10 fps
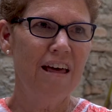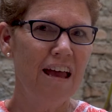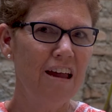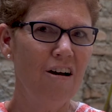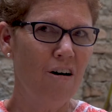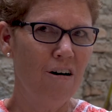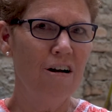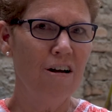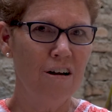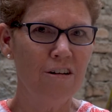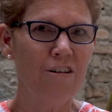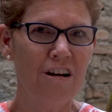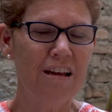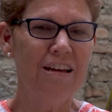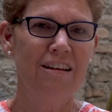They are
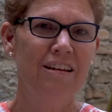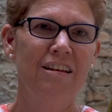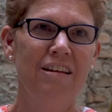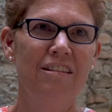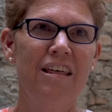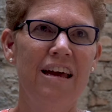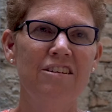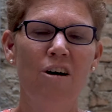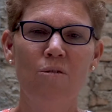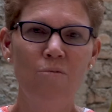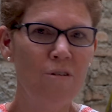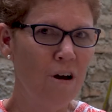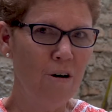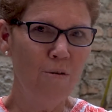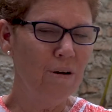hungry. They don't
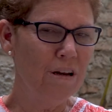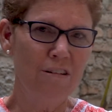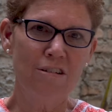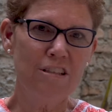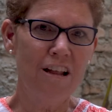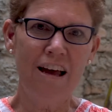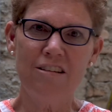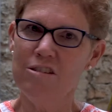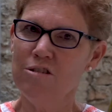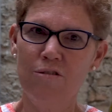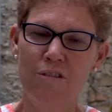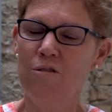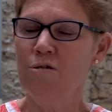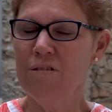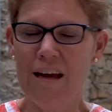know what it looks like to serve
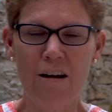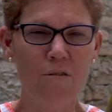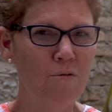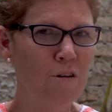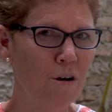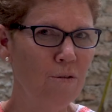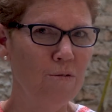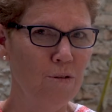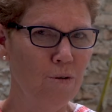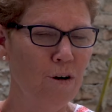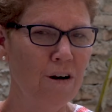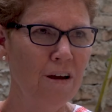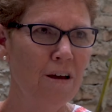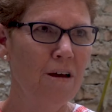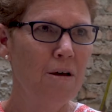the Lord. They don't know the Lord.
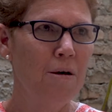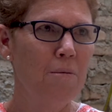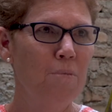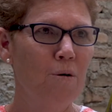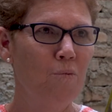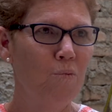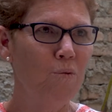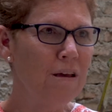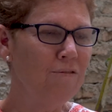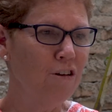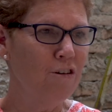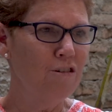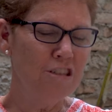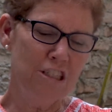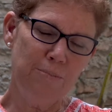But we've
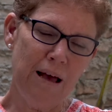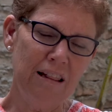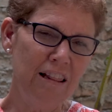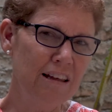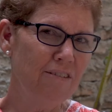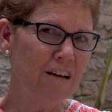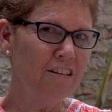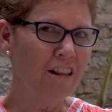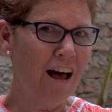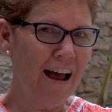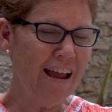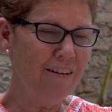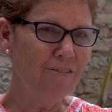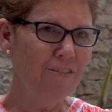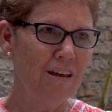learned just by living life,
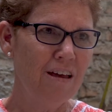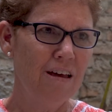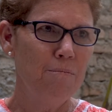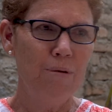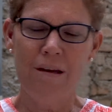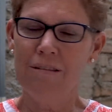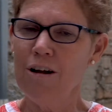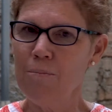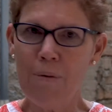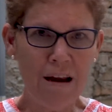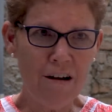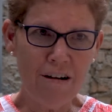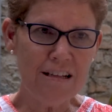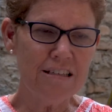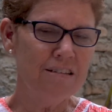being their
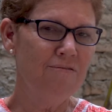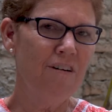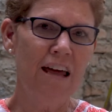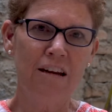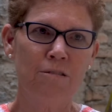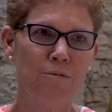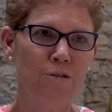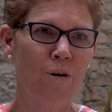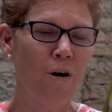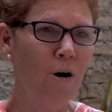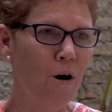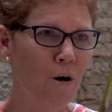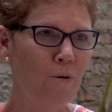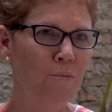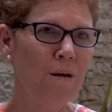parents, inviting them to our
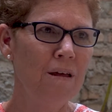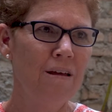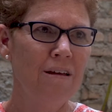home,